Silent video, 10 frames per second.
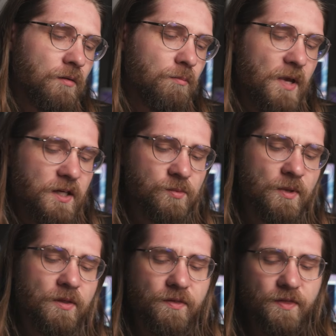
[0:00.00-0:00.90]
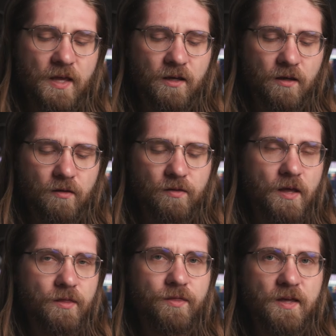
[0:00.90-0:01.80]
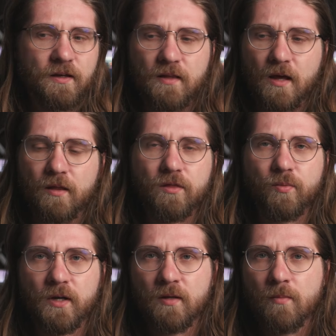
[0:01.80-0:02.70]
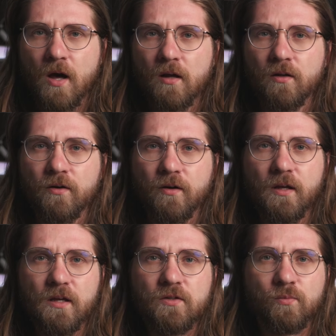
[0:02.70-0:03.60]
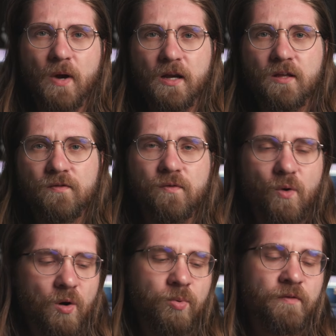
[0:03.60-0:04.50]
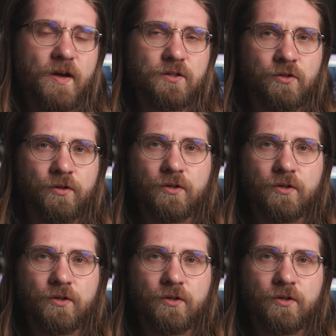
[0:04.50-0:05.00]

makes me think they think that 3D Modeler is ready for professional